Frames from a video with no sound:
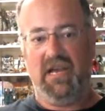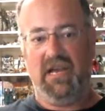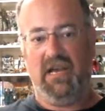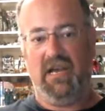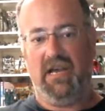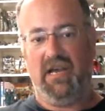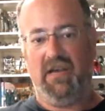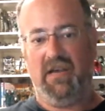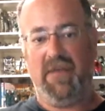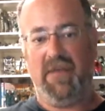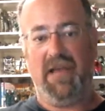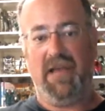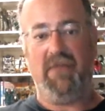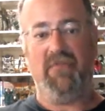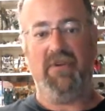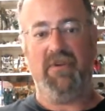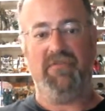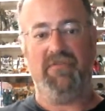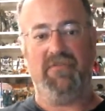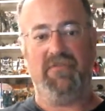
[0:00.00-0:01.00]
I
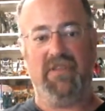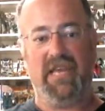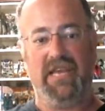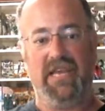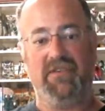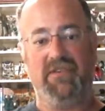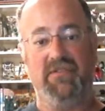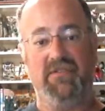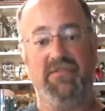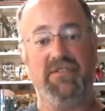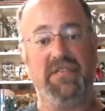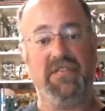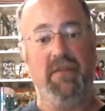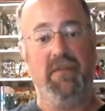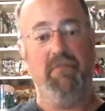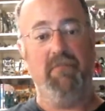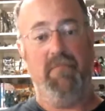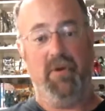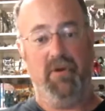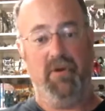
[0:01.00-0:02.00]
would have liked to have seen a
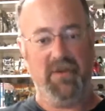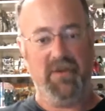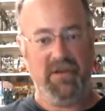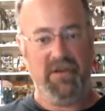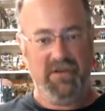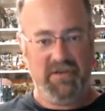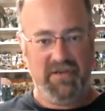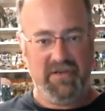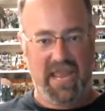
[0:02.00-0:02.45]
Boomer